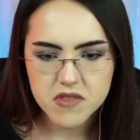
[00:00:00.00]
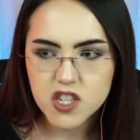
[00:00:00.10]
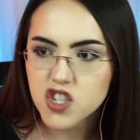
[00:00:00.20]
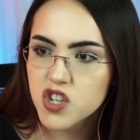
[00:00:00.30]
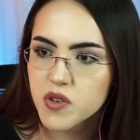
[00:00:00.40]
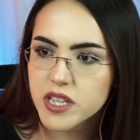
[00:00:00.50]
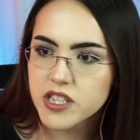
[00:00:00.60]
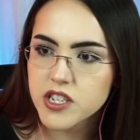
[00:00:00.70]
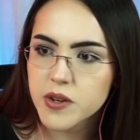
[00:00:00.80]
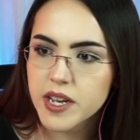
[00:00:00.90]
Shoot,
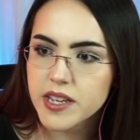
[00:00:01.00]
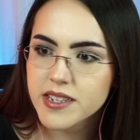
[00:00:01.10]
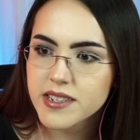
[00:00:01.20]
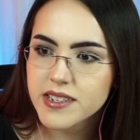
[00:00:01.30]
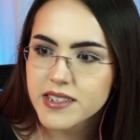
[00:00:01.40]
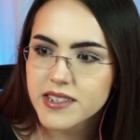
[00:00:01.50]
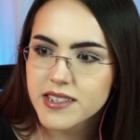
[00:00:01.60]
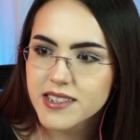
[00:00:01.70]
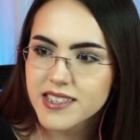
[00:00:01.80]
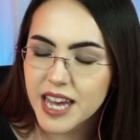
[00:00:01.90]
let's do it.
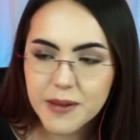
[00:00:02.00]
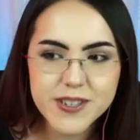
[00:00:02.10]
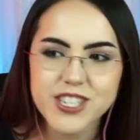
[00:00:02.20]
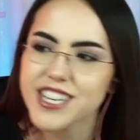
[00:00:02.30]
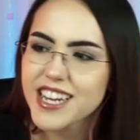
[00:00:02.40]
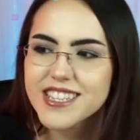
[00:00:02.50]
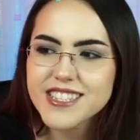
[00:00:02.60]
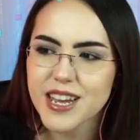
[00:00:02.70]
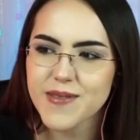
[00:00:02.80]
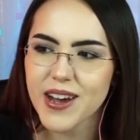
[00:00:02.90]
Yep, she got the
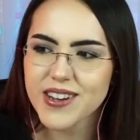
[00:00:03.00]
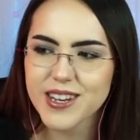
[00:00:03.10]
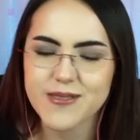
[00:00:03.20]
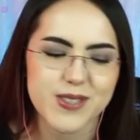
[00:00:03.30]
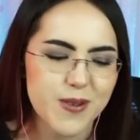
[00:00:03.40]
same outcome.